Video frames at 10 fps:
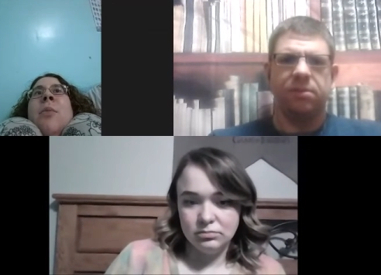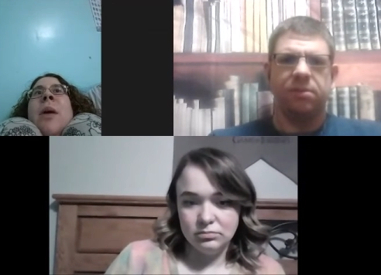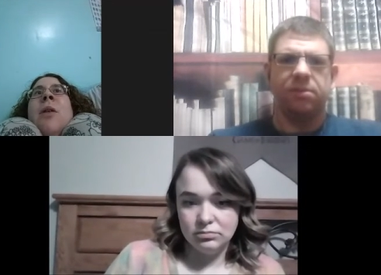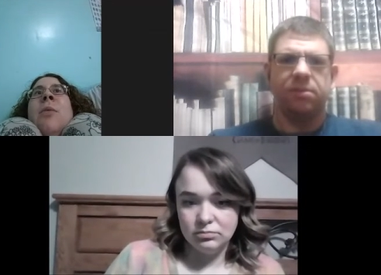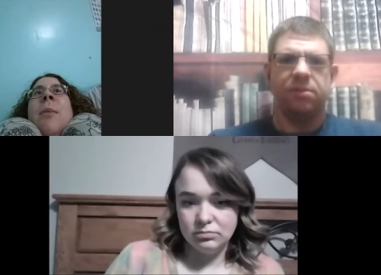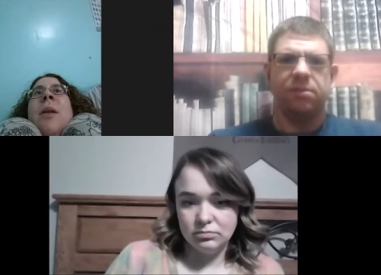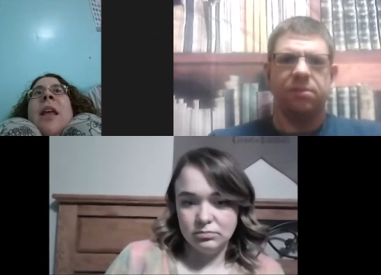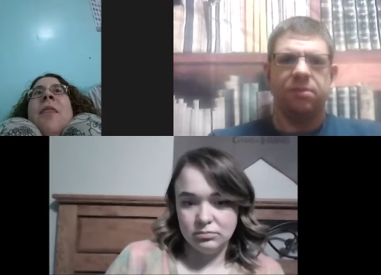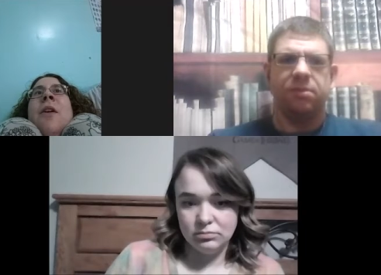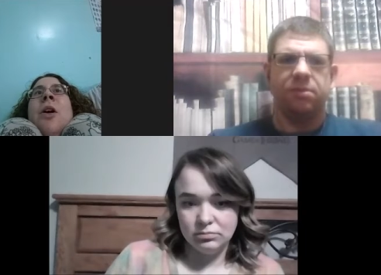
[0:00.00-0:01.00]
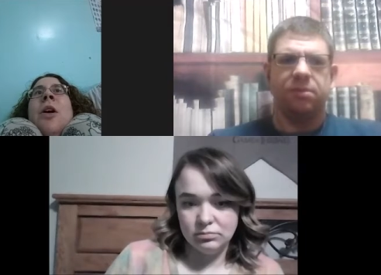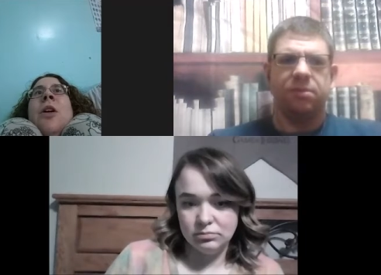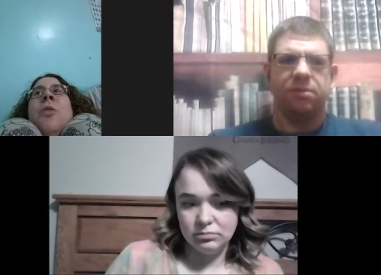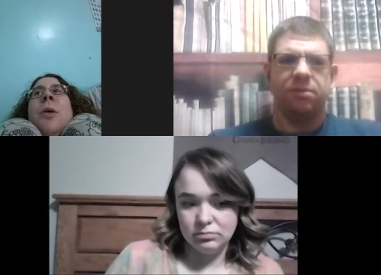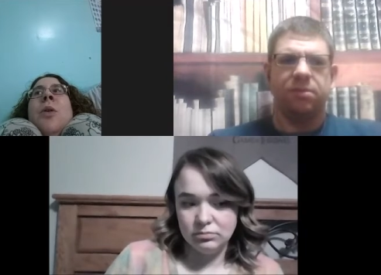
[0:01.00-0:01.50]
Speaker 1: where women get their
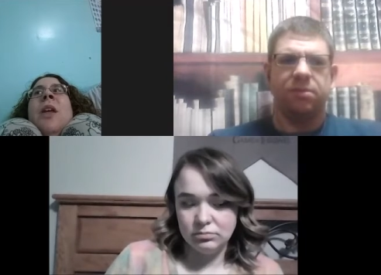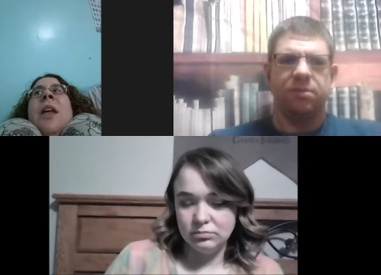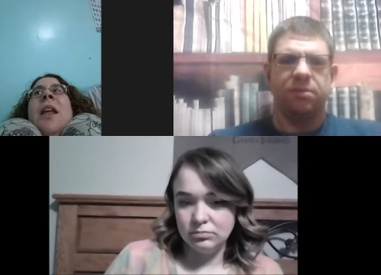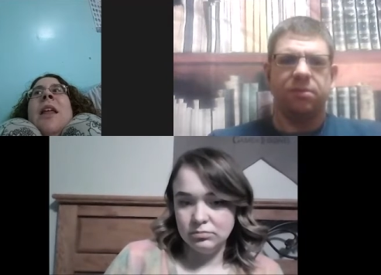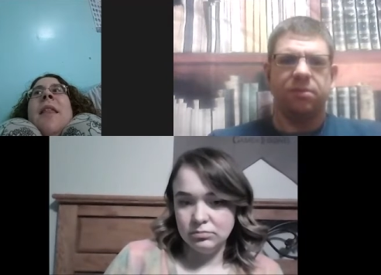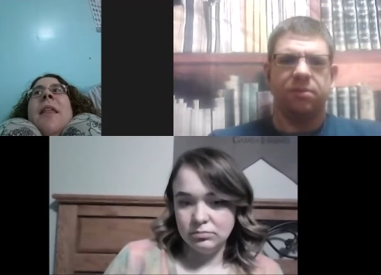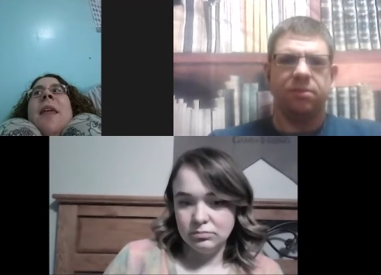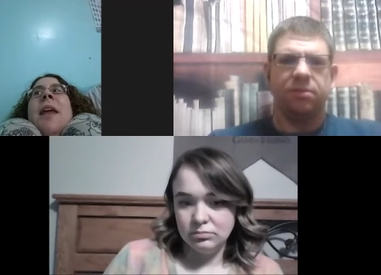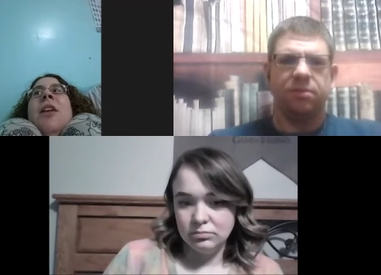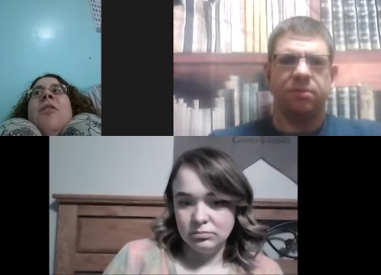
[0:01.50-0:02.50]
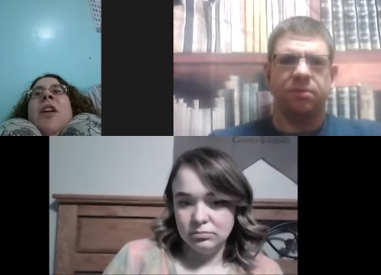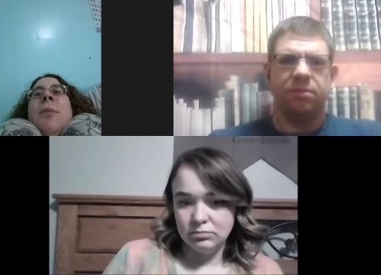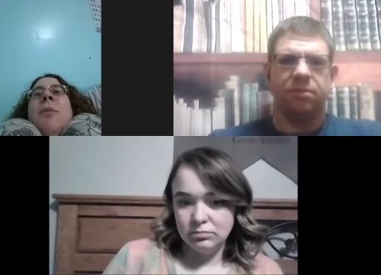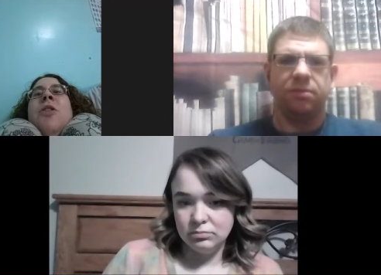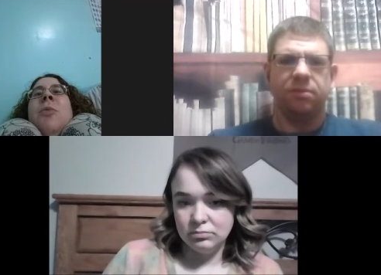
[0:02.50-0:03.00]
hearts broken and then they
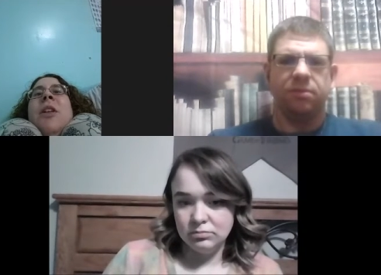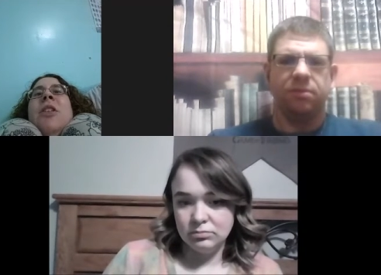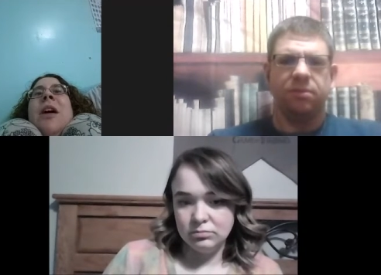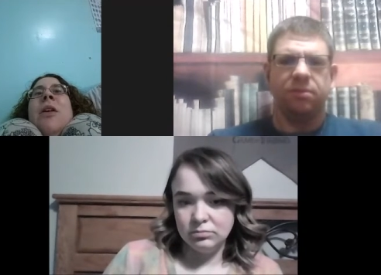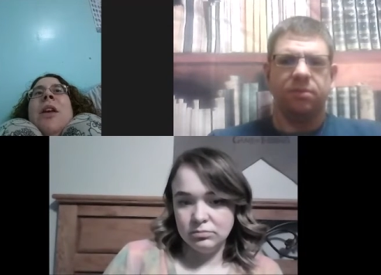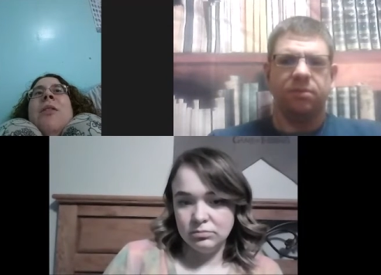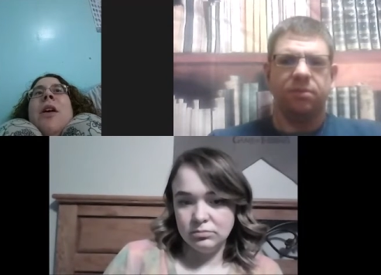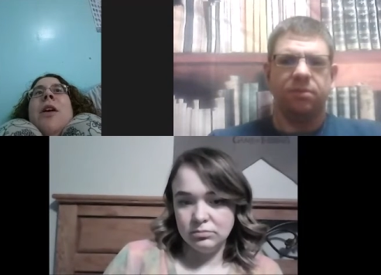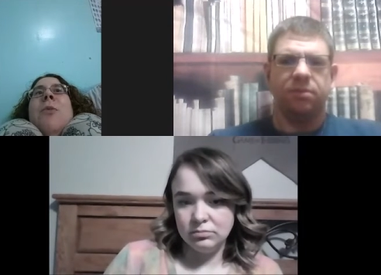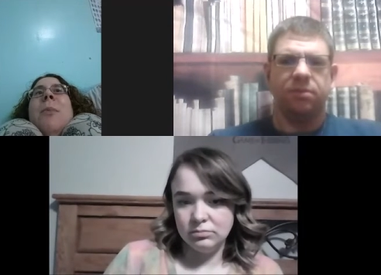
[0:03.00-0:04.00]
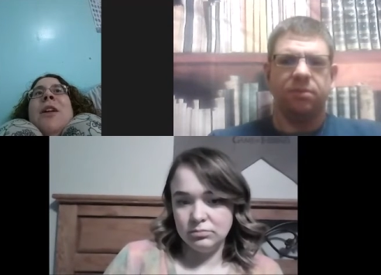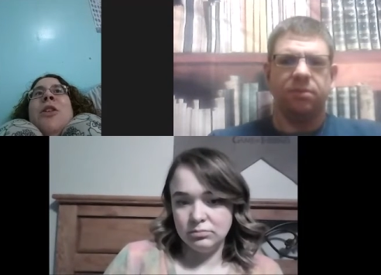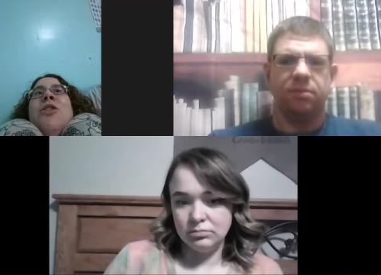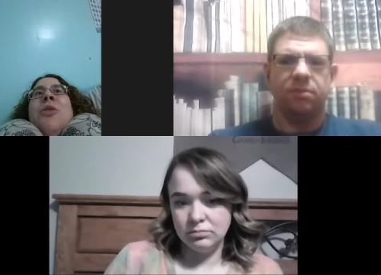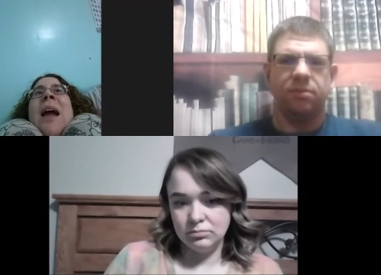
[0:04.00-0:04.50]
develop this mentality of, oh, men
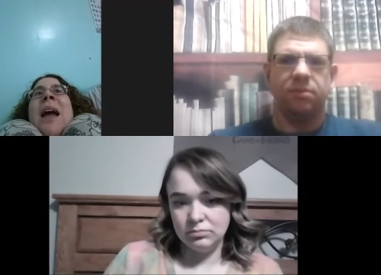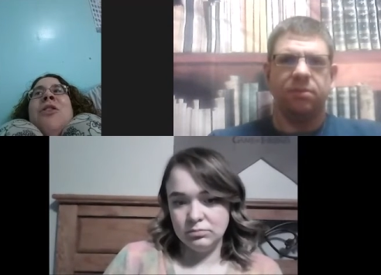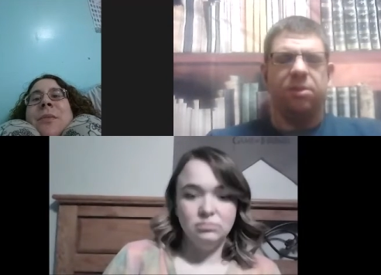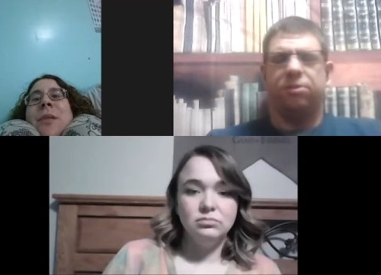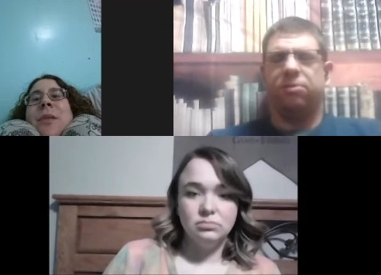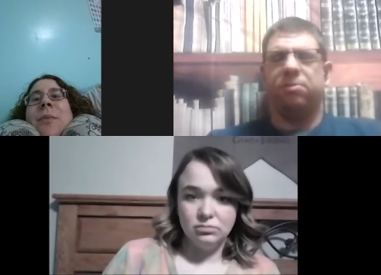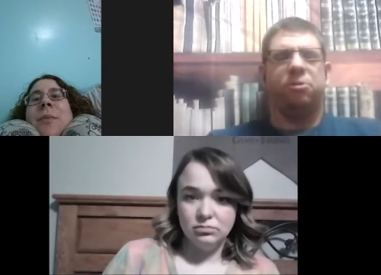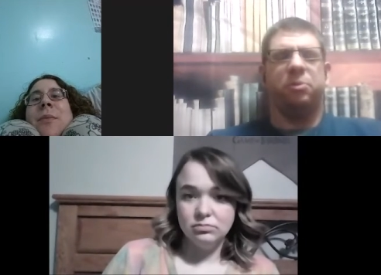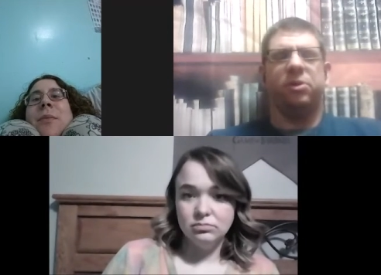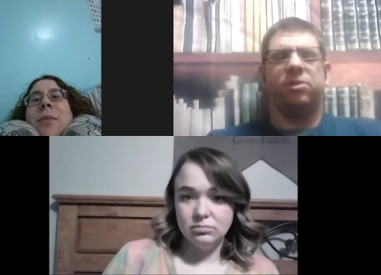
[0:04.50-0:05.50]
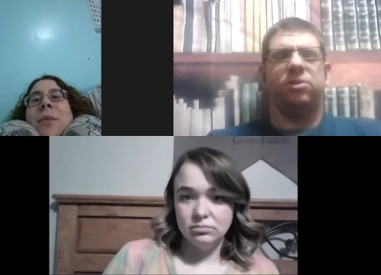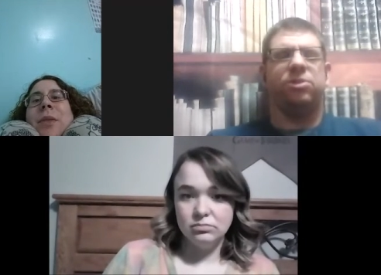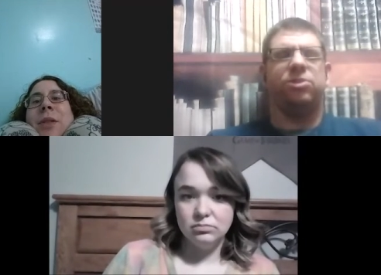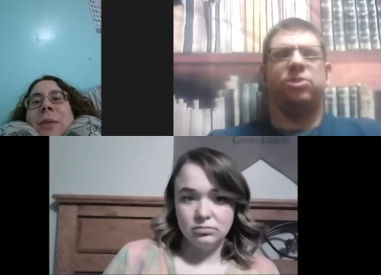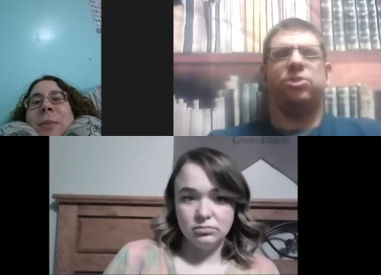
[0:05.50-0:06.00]
are trash.
Speaker 2: This, this book
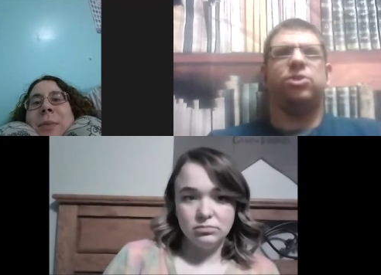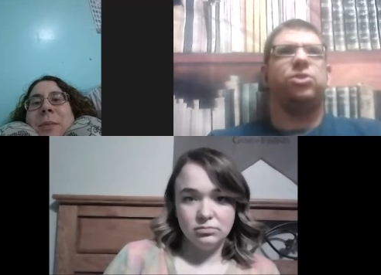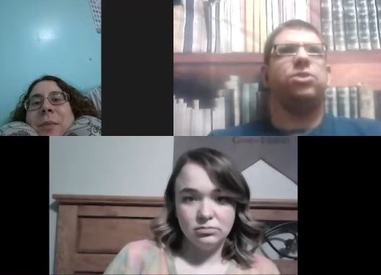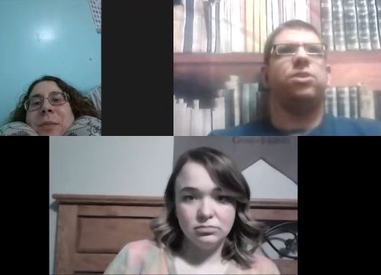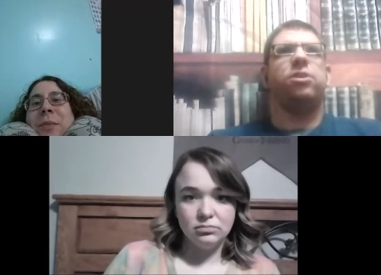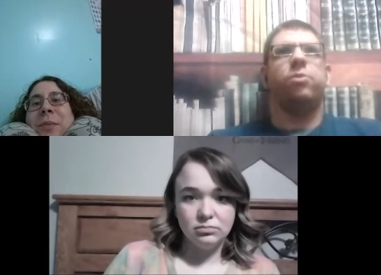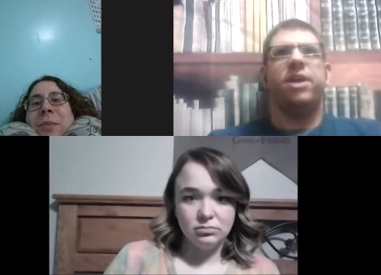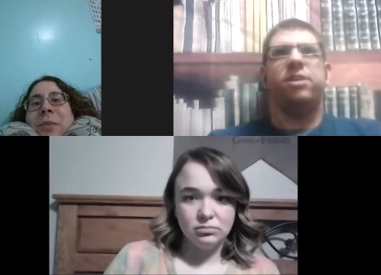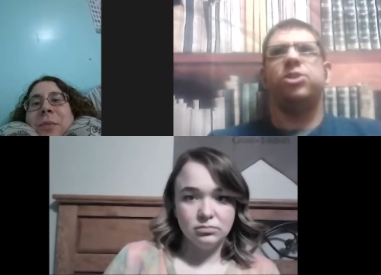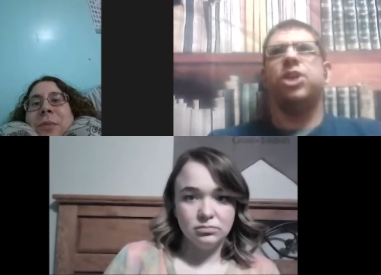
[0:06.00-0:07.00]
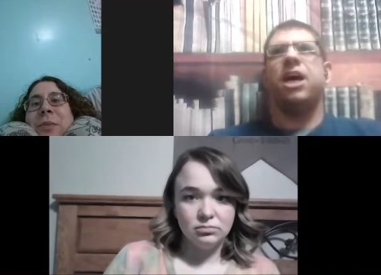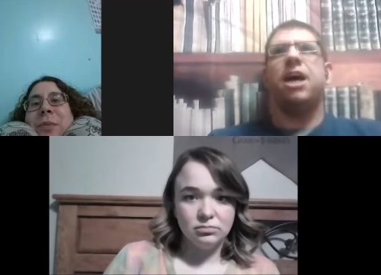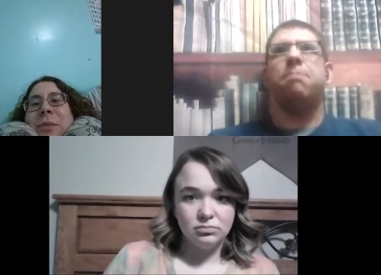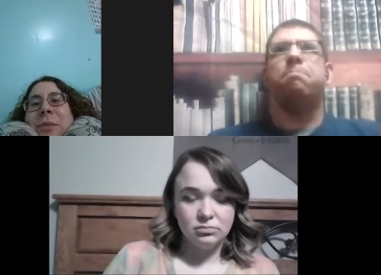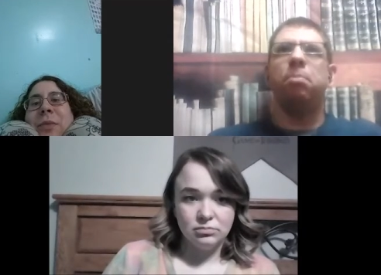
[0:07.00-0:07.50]
does just a great
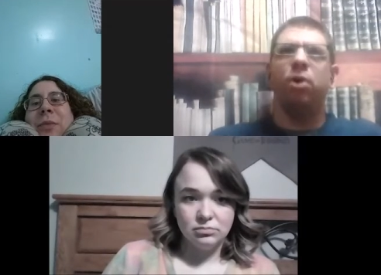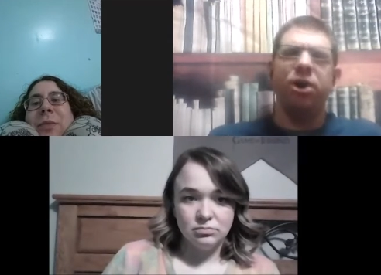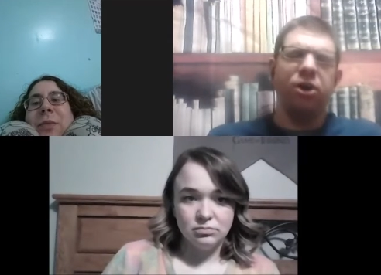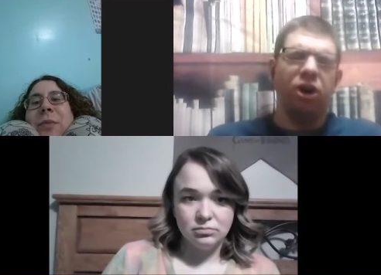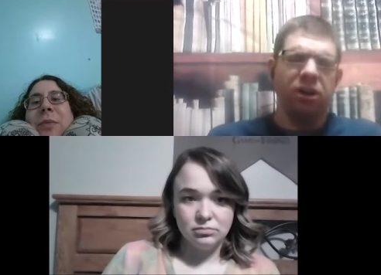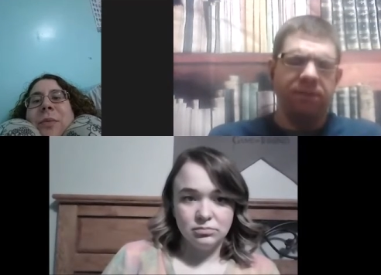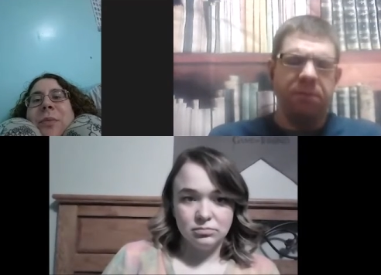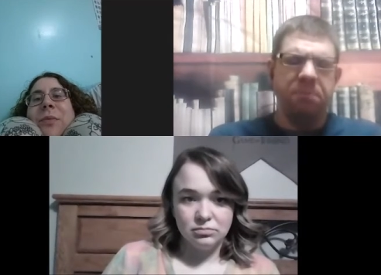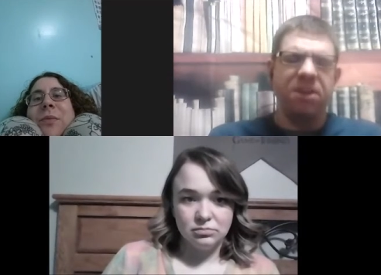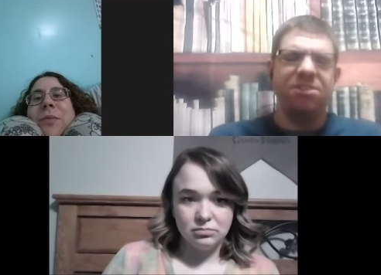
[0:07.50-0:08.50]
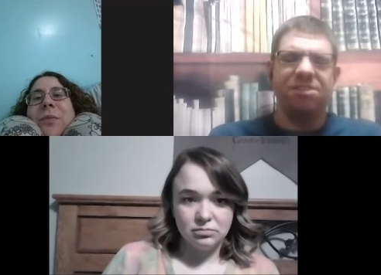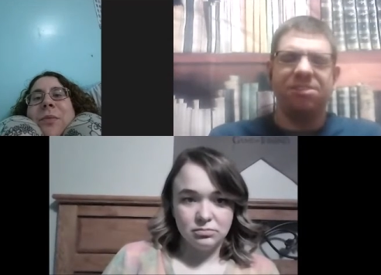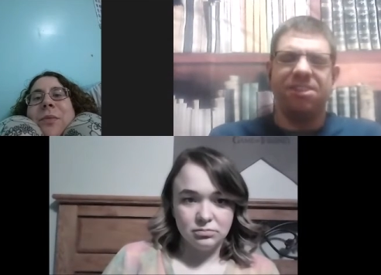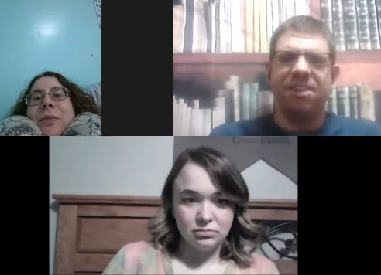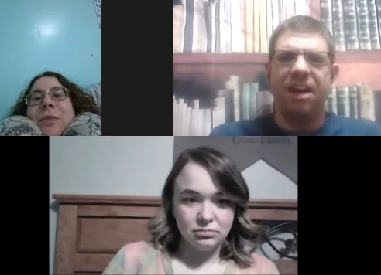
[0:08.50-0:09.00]
job putting all of the
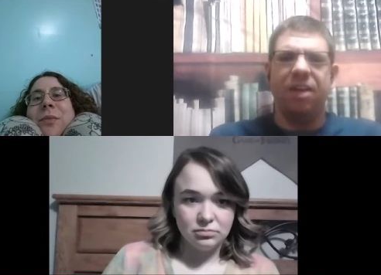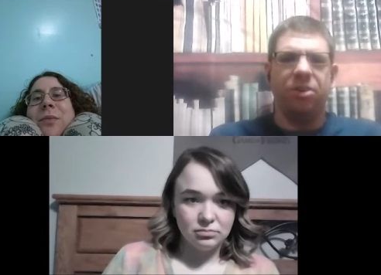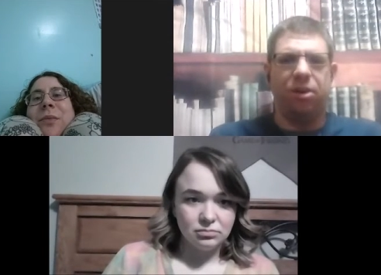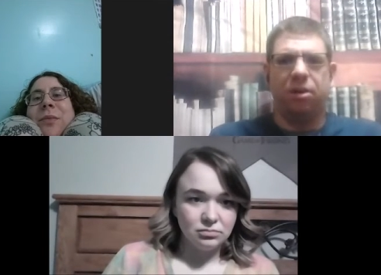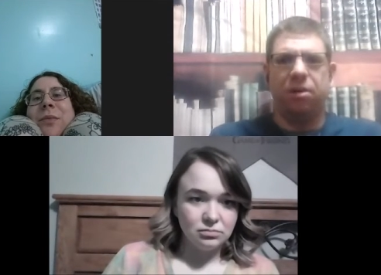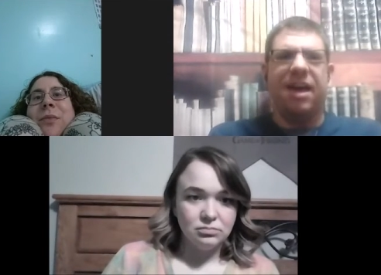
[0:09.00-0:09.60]
pieces together.